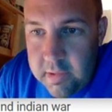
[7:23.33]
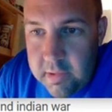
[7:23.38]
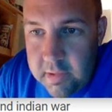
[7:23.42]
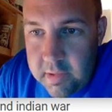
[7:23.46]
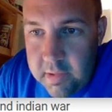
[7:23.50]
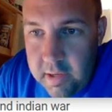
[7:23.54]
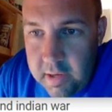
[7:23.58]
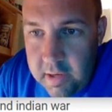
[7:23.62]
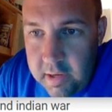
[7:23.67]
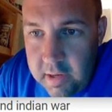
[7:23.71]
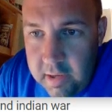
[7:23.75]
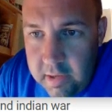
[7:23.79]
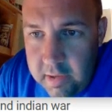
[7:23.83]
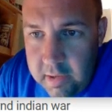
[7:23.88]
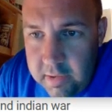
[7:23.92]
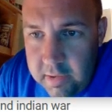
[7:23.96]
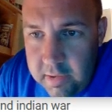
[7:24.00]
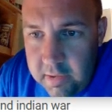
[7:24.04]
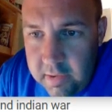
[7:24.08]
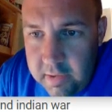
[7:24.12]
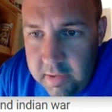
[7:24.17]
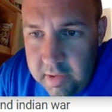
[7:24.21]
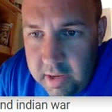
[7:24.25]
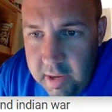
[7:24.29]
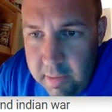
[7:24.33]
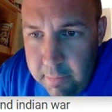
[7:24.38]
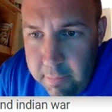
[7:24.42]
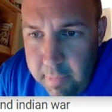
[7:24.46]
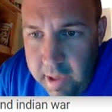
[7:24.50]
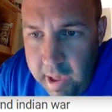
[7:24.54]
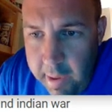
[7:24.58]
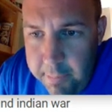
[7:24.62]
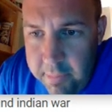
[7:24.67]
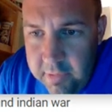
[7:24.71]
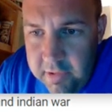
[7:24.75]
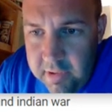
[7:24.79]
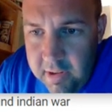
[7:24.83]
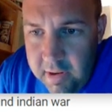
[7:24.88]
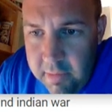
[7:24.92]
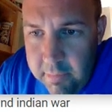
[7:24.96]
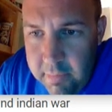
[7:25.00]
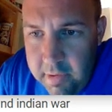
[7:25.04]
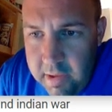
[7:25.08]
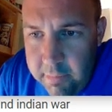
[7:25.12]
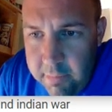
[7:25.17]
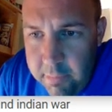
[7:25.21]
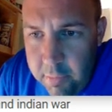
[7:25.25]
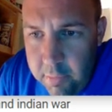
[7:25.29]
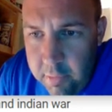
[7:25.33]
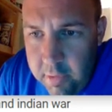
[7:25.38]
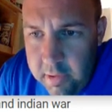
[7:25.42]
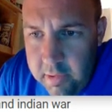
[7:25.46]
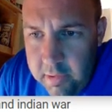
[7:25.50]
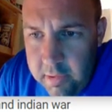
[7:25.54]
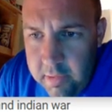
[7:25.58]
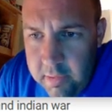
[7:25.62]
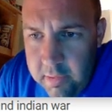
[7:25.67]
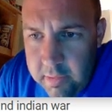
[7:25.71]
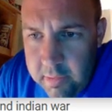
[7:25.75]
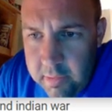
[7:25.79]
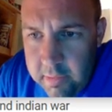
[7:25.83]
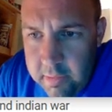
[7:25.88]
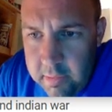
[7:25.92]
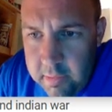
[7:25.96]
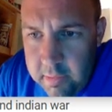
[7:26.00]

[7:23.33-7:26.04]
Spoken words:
It's like certainly a map is going to be important.